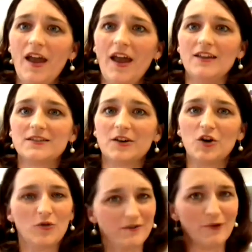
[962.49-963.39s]
And
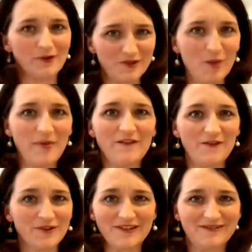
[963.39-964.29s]
so we're so
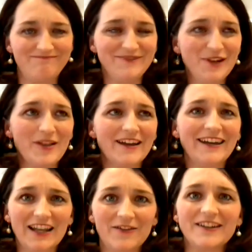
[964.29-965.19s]
lucky to
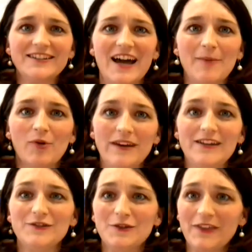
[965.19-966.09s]
live in a time where we can
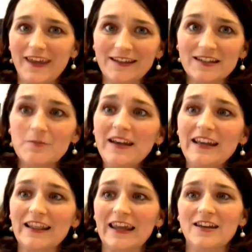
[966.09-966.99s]
do things
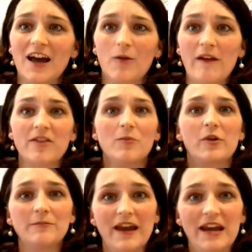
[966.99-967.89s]
immediately and not wait for the
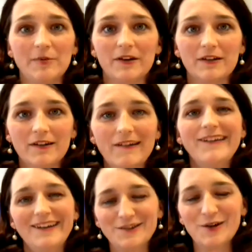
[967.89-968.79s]
morning paper.
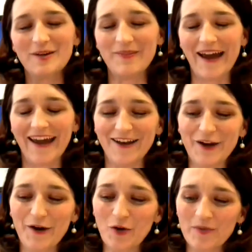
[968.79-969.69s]
It's good and bad, I
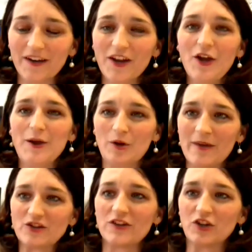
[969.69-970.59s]
know, but you want to make
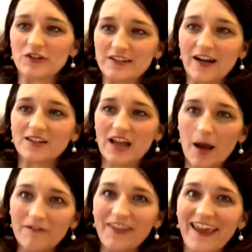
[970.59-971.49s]
sure that you're staying on top
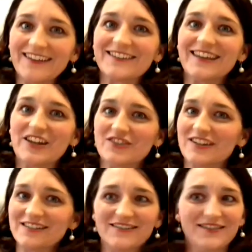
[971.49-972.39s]
of things
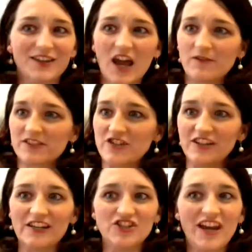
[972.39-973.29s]
because the conversation
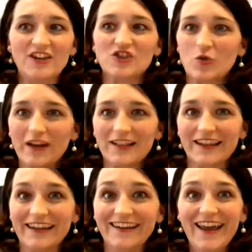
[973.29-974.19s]
can change
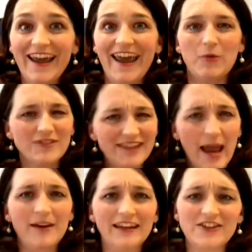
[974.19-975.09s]
quickly and what's
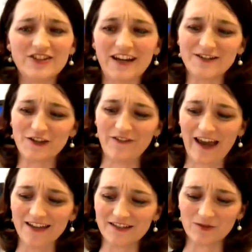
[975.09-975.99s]
happening can change so
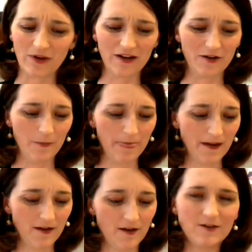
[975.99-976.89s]
fast as well.
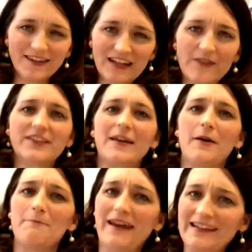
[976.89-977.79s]
Let's kind of just get a
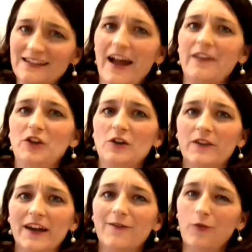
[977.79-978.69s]
baseline view of
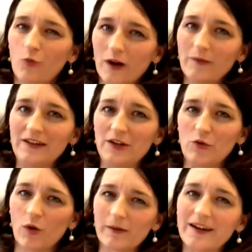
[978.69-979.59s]
kind of what we do and
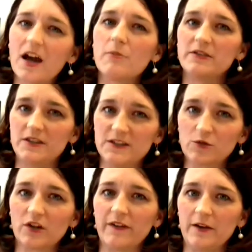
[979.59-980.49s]
where we come at this
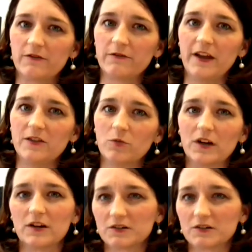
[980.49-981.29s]
sort of interfaith work.